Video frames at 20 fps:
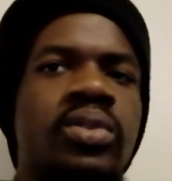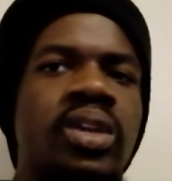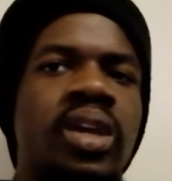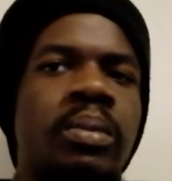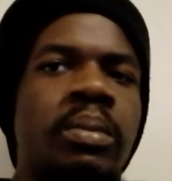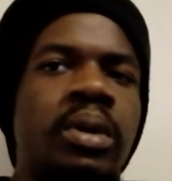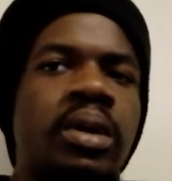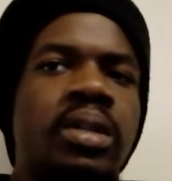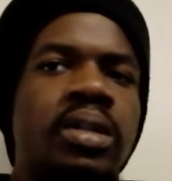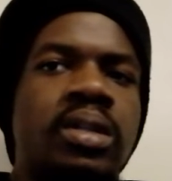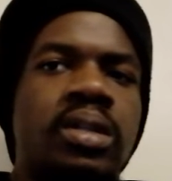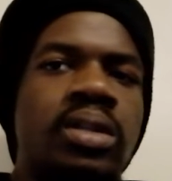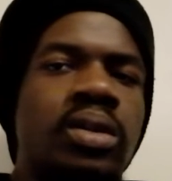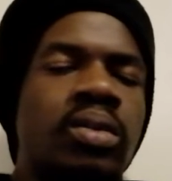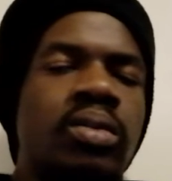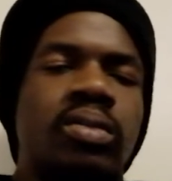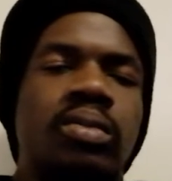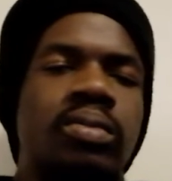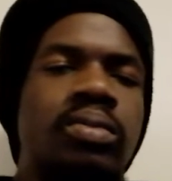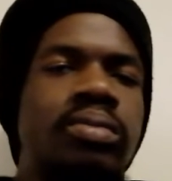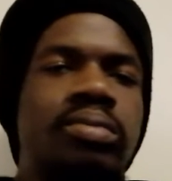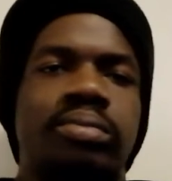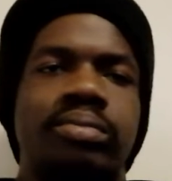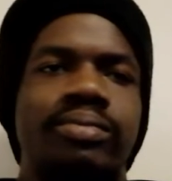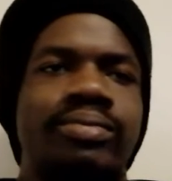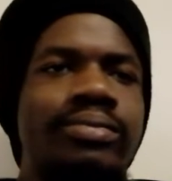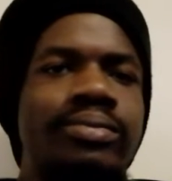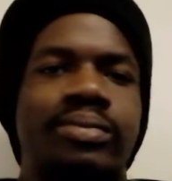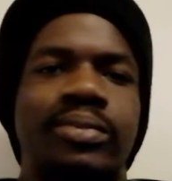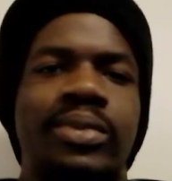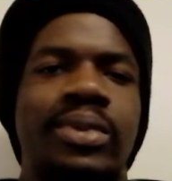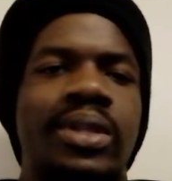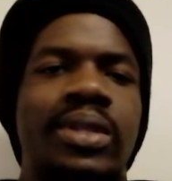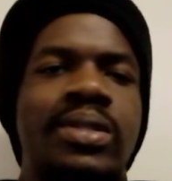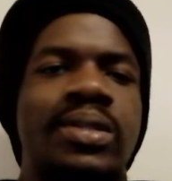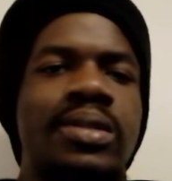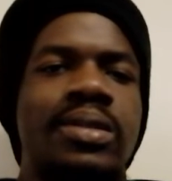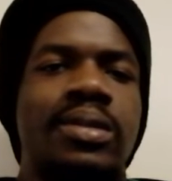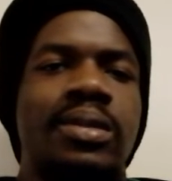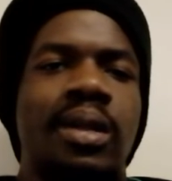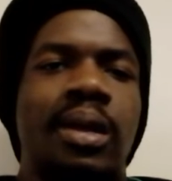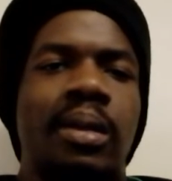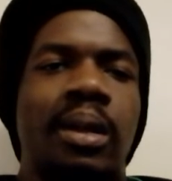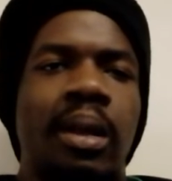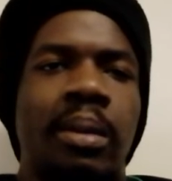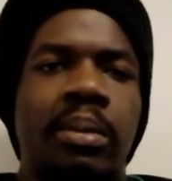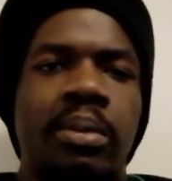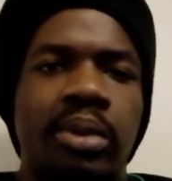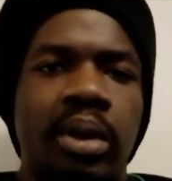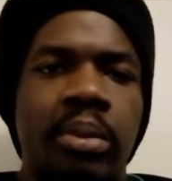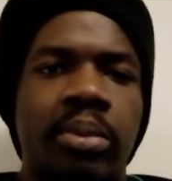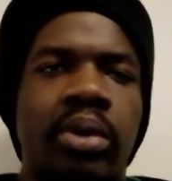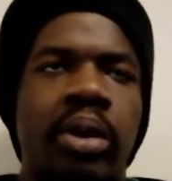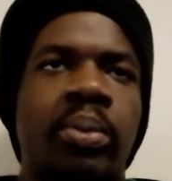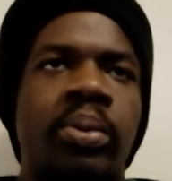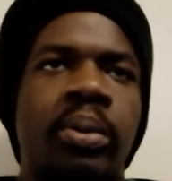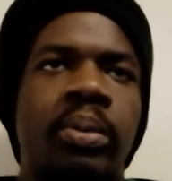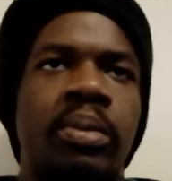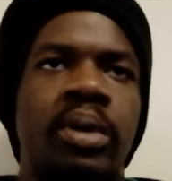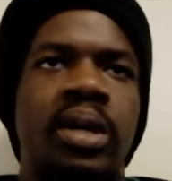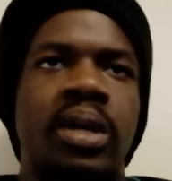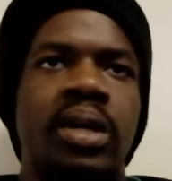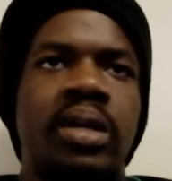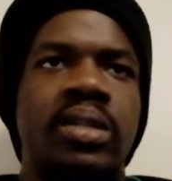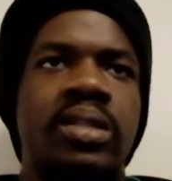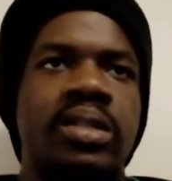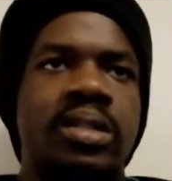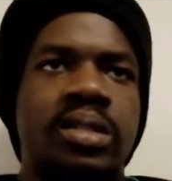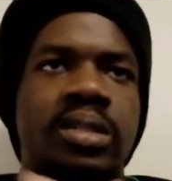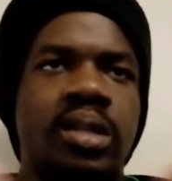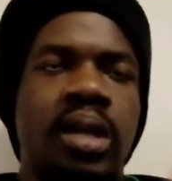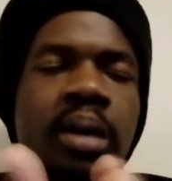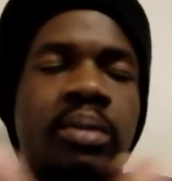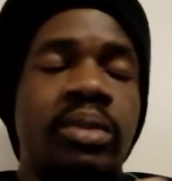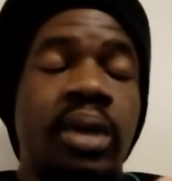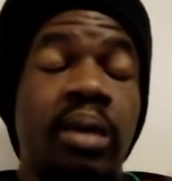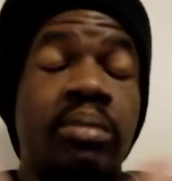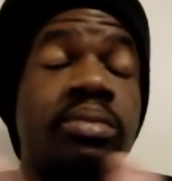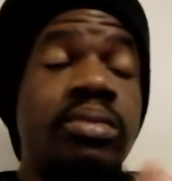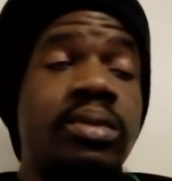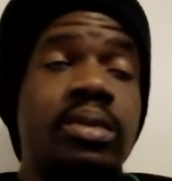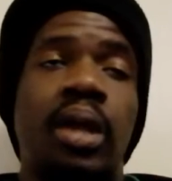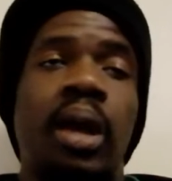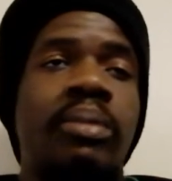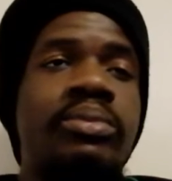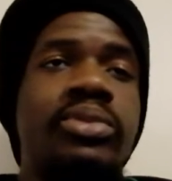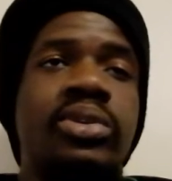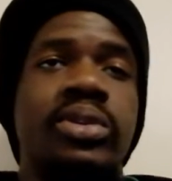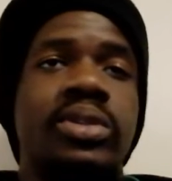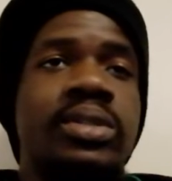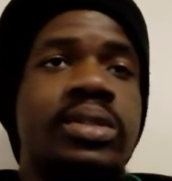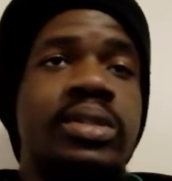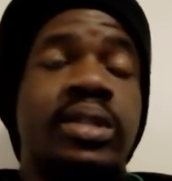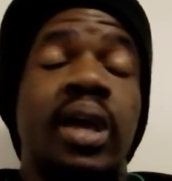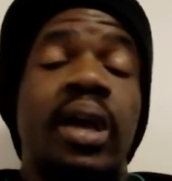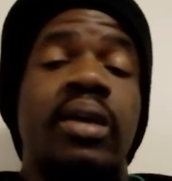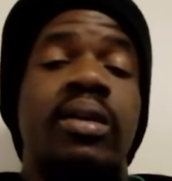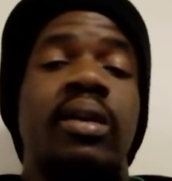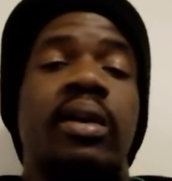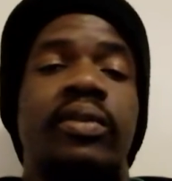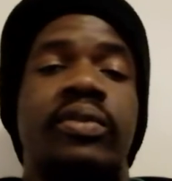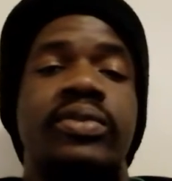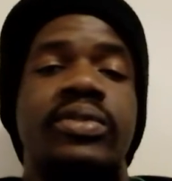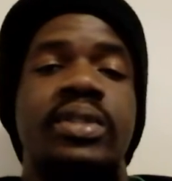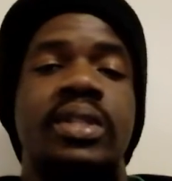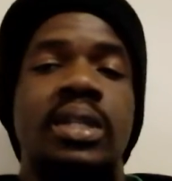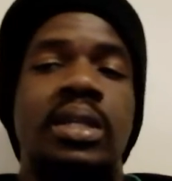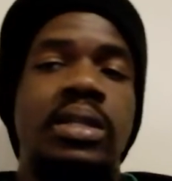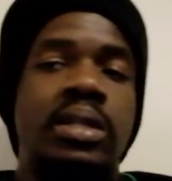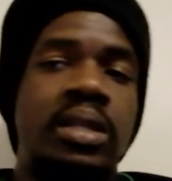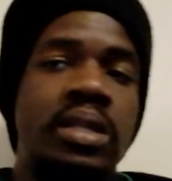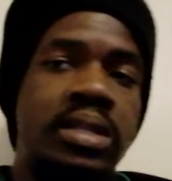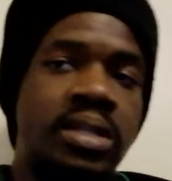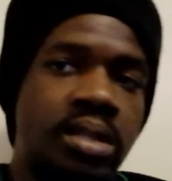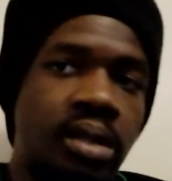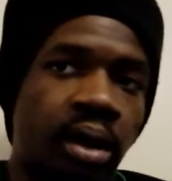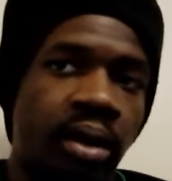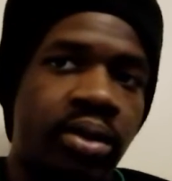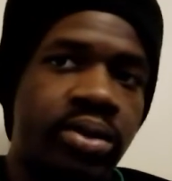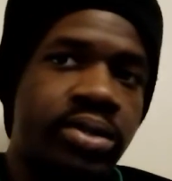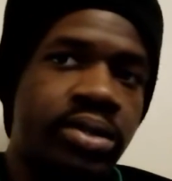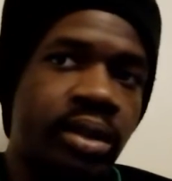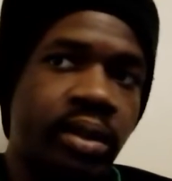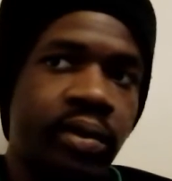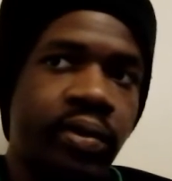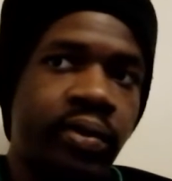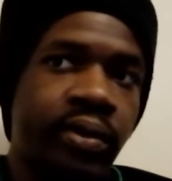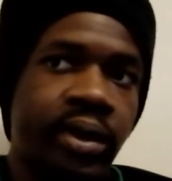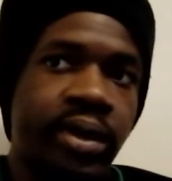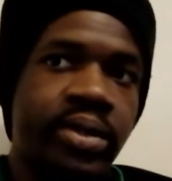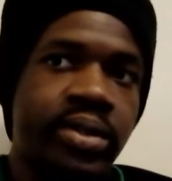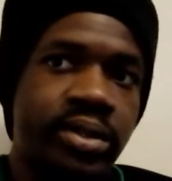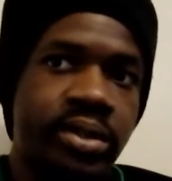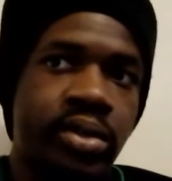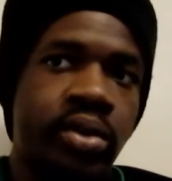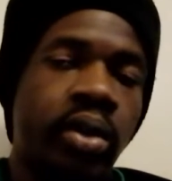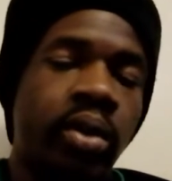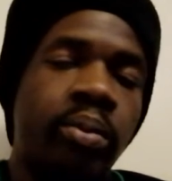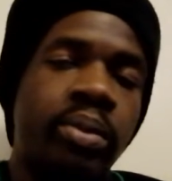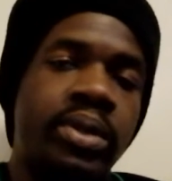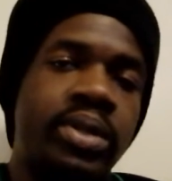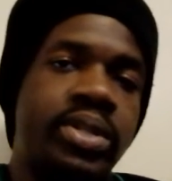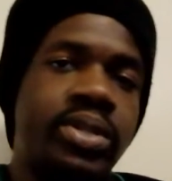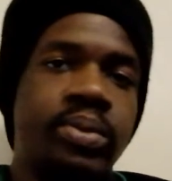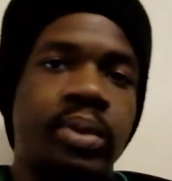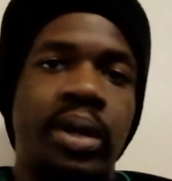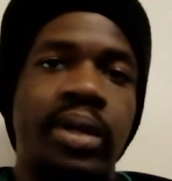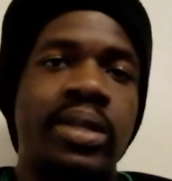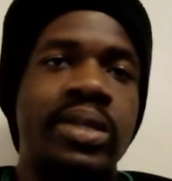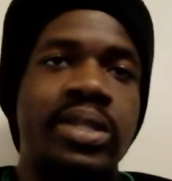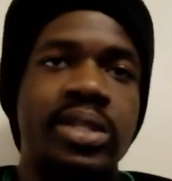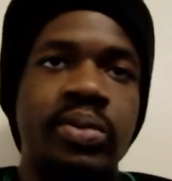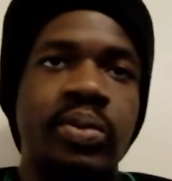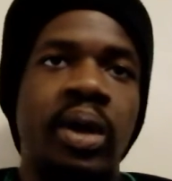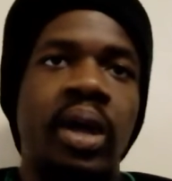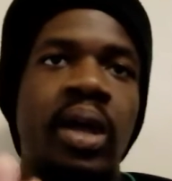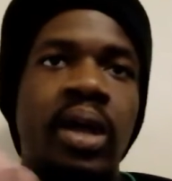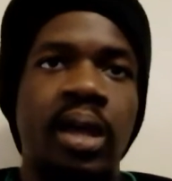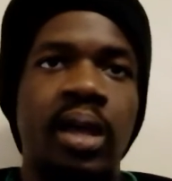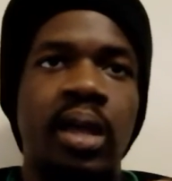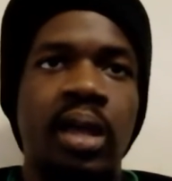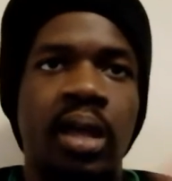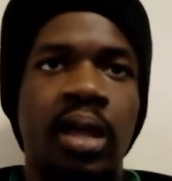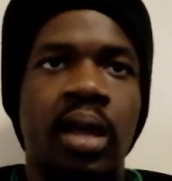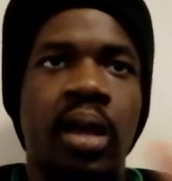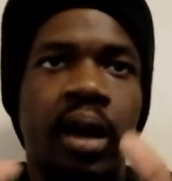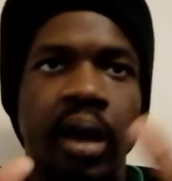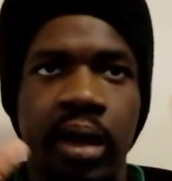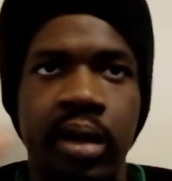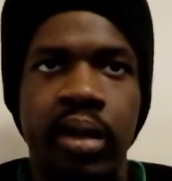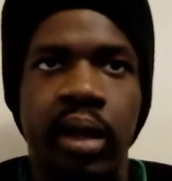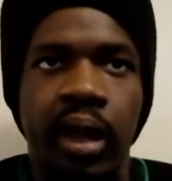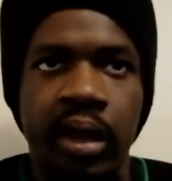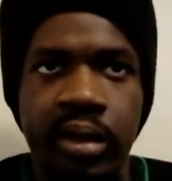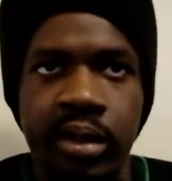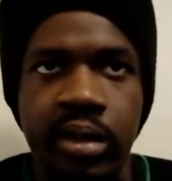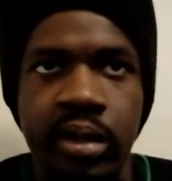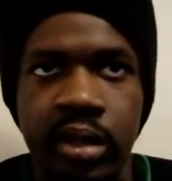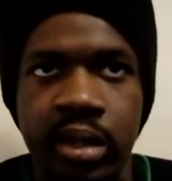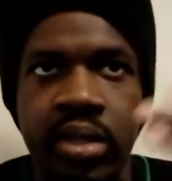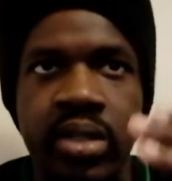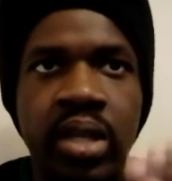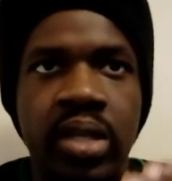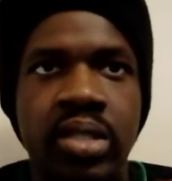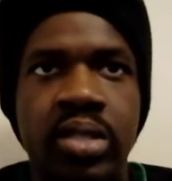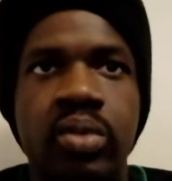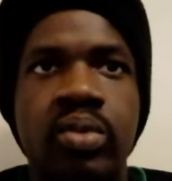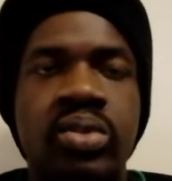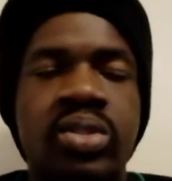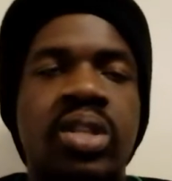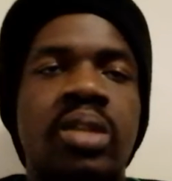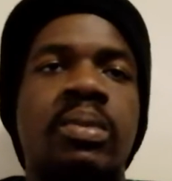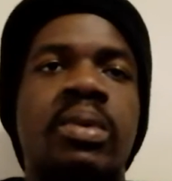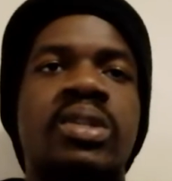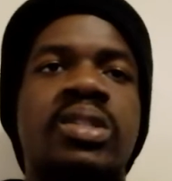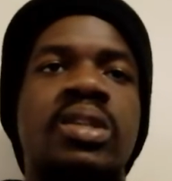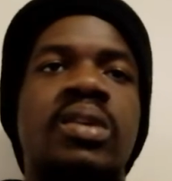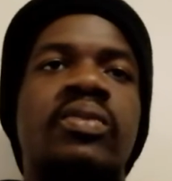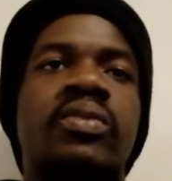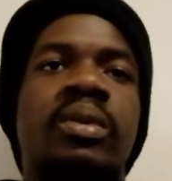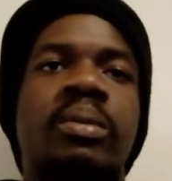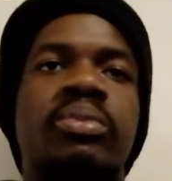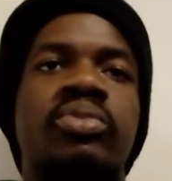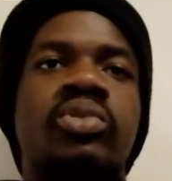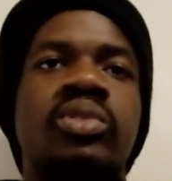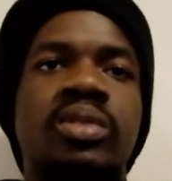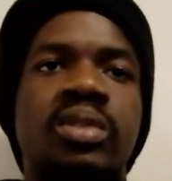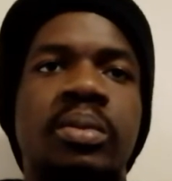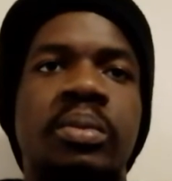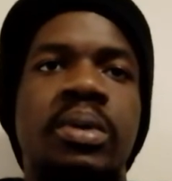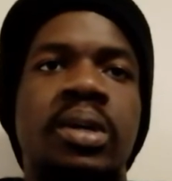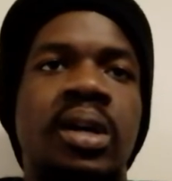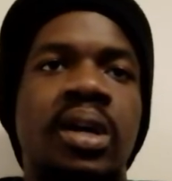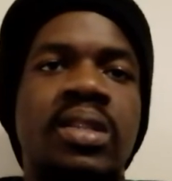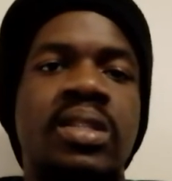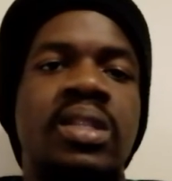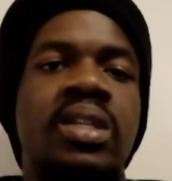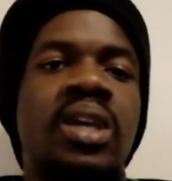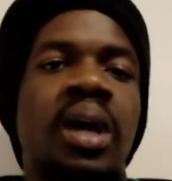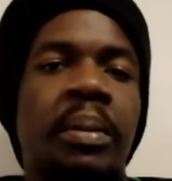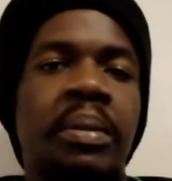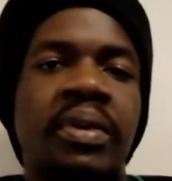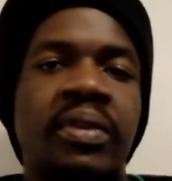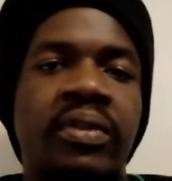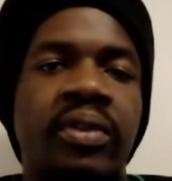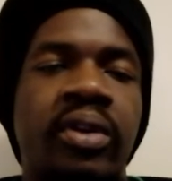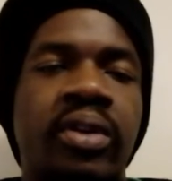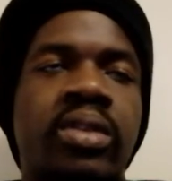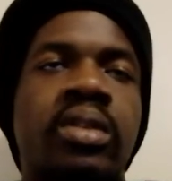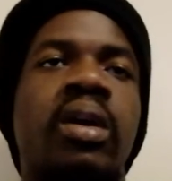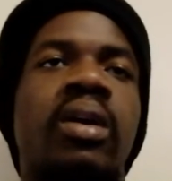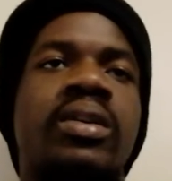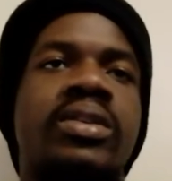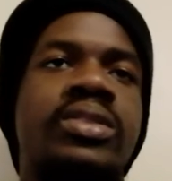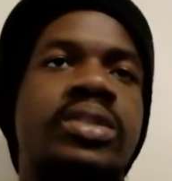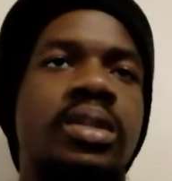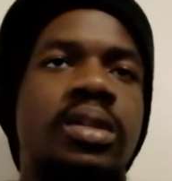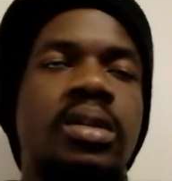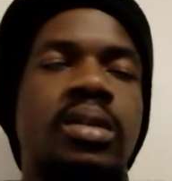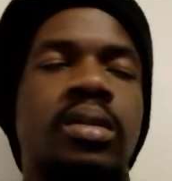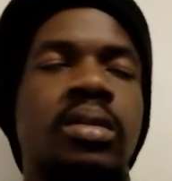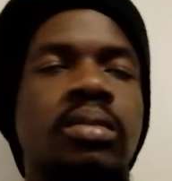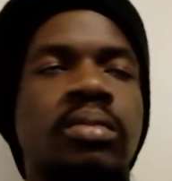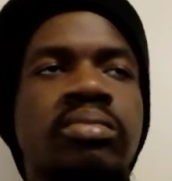yeah, man, yo, this, let me wrap up because I'm just tired of seeing these Arsenal fans comments, man. This is why I disassociate myself from Twitter, because it can be very toxic.